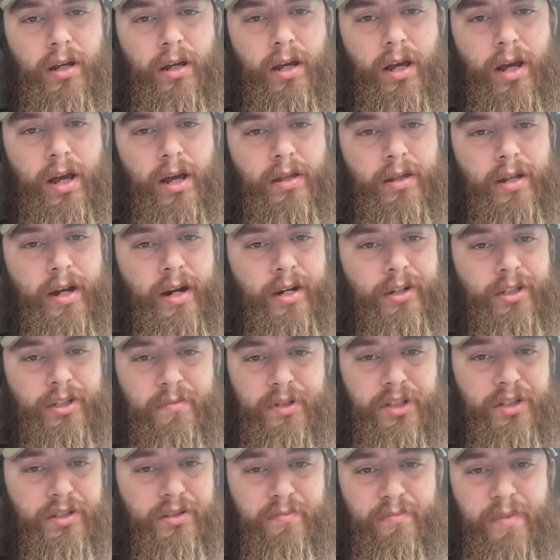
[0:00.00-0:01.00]
in there,
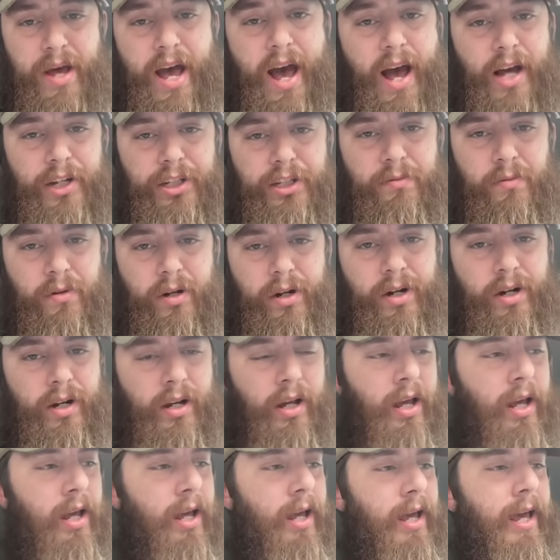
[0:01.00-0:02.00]
somebody's password.
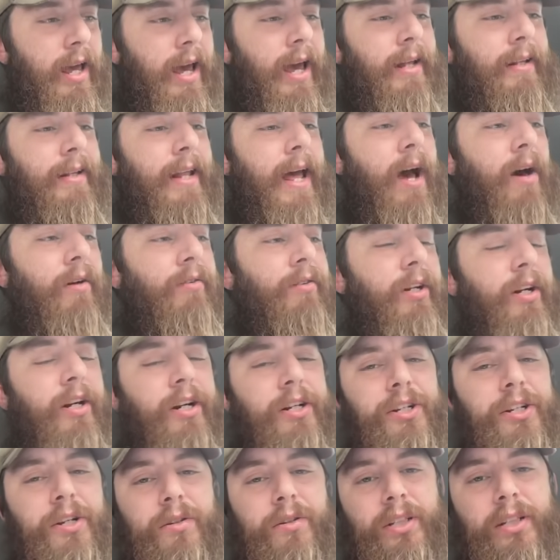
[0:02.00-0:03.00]
And now they're
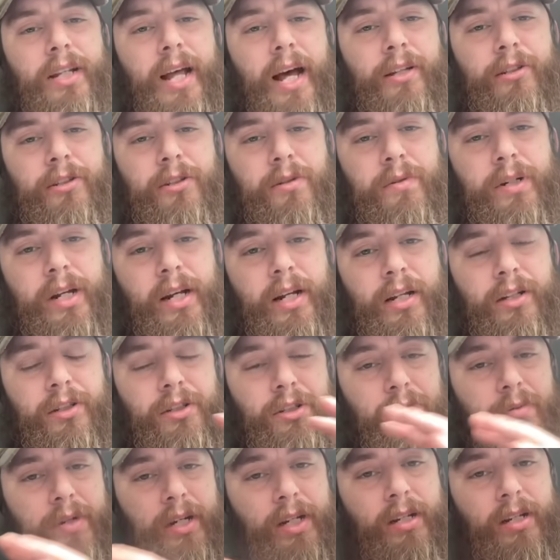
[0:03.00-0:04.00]
using that to get
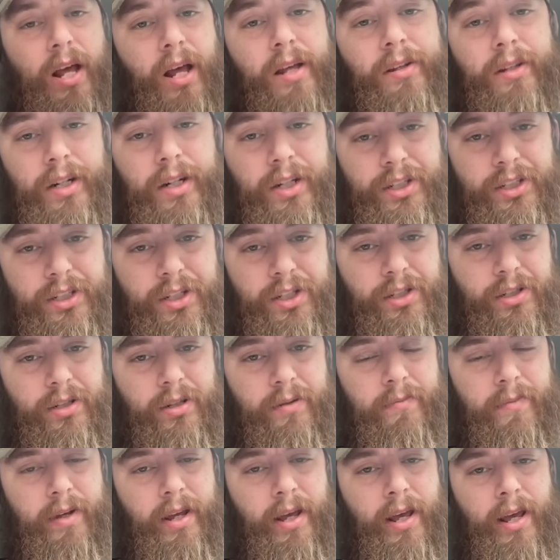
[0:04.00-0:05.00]
into another
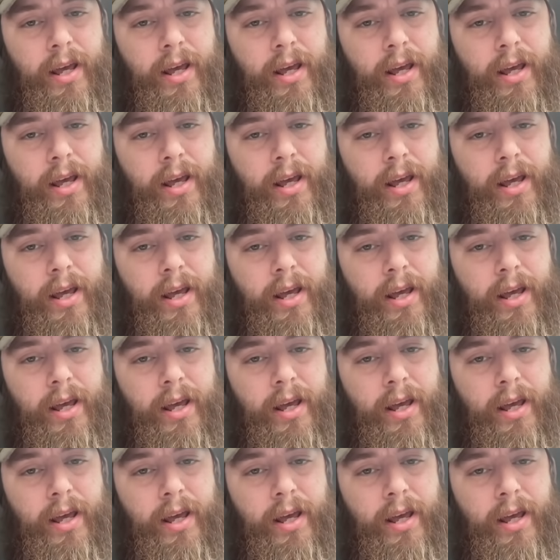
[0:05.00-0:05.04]
system,